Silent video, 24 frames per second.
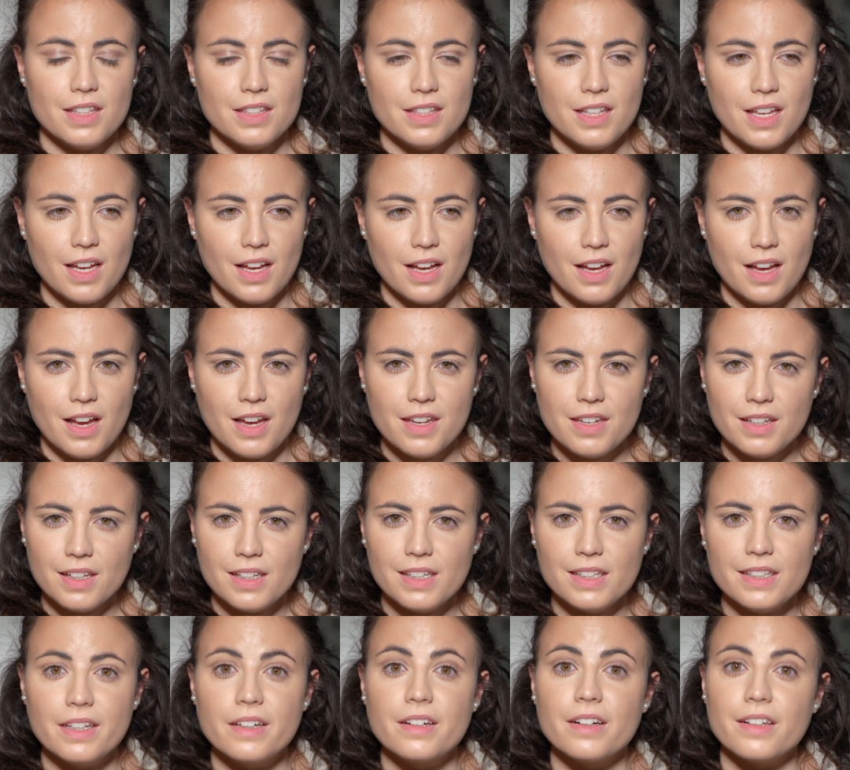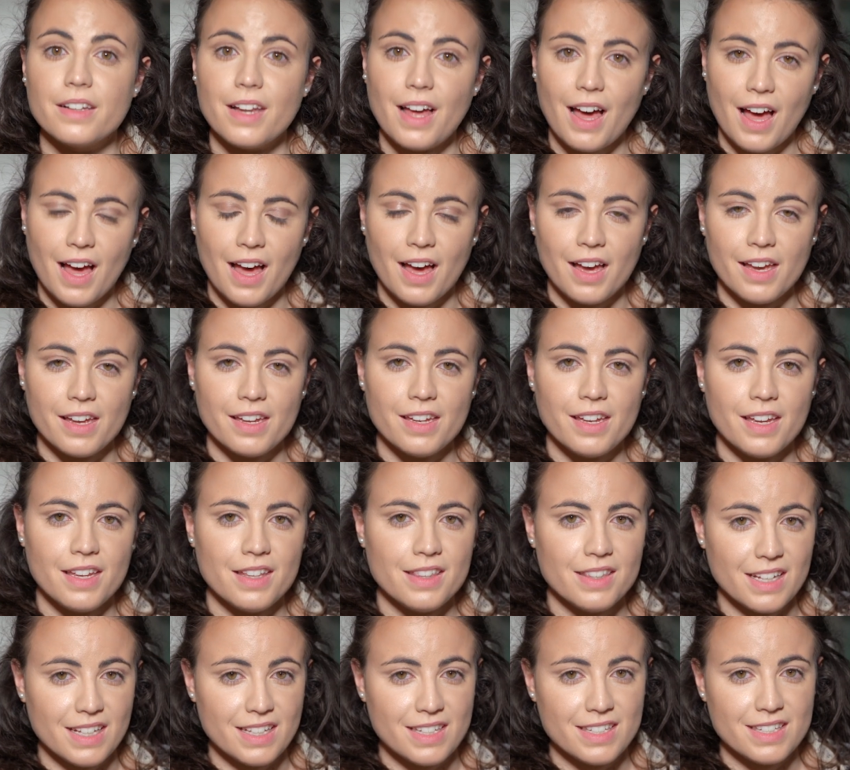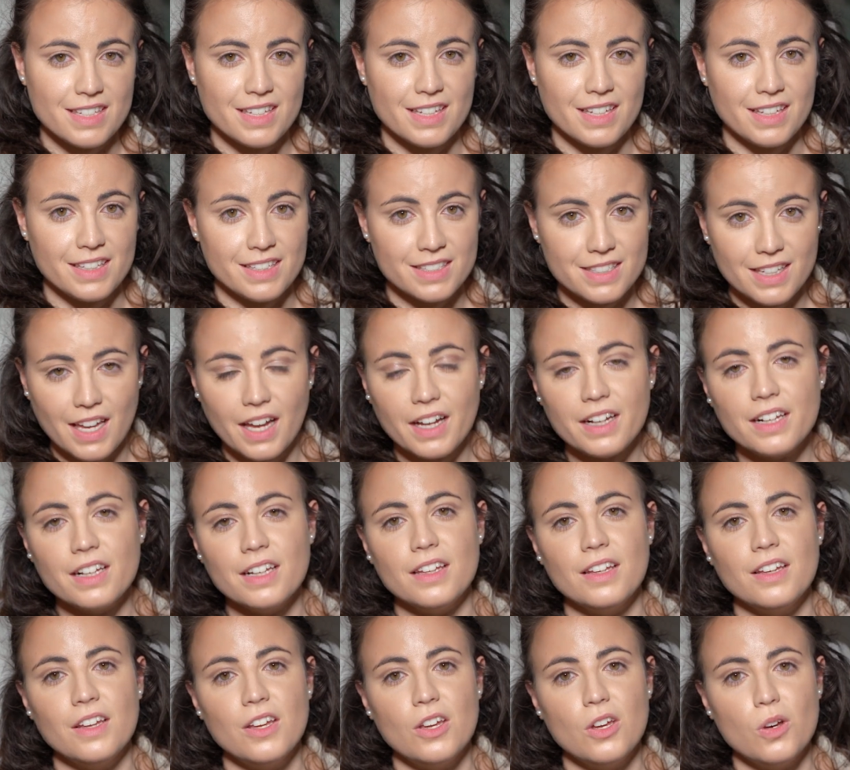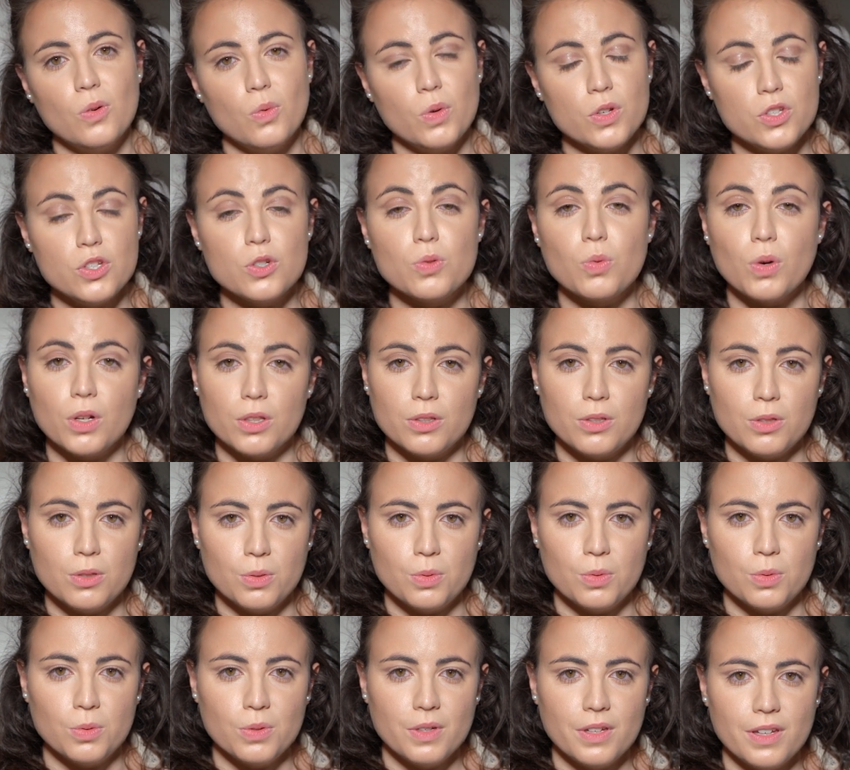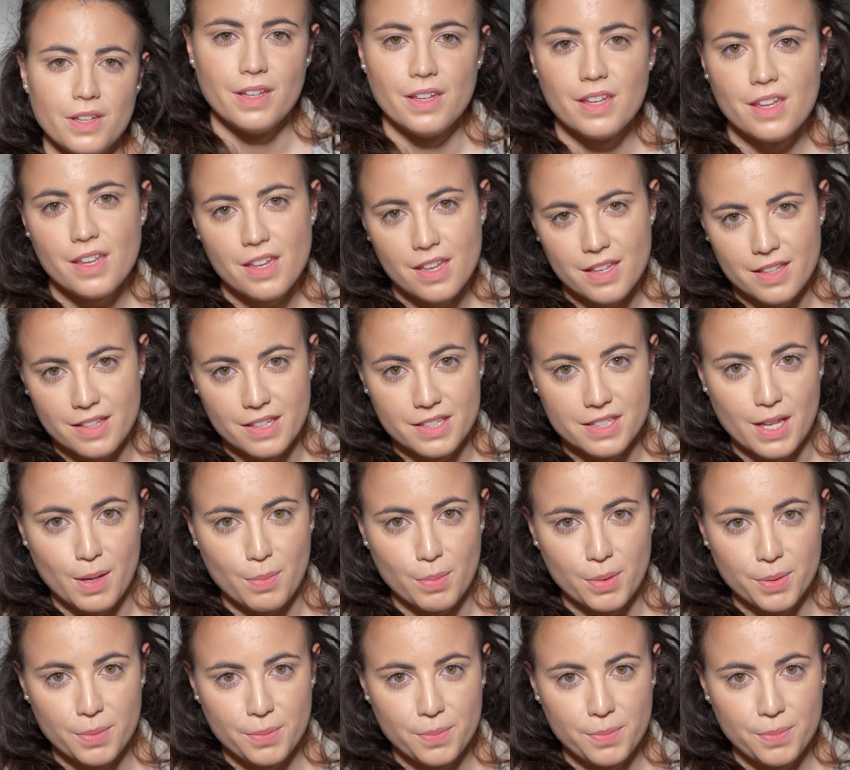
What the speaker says: the analytical eye, and that's exactly what you want to do in this step.